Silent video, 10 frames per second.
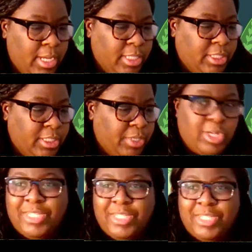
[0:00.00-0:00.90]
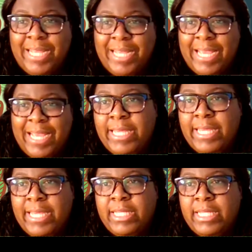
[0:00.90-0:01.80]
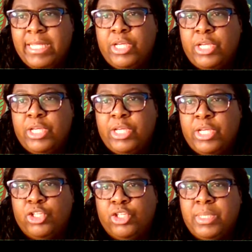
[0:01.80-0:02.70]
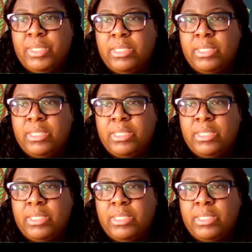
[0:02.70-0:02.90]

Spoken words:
Departure date is June.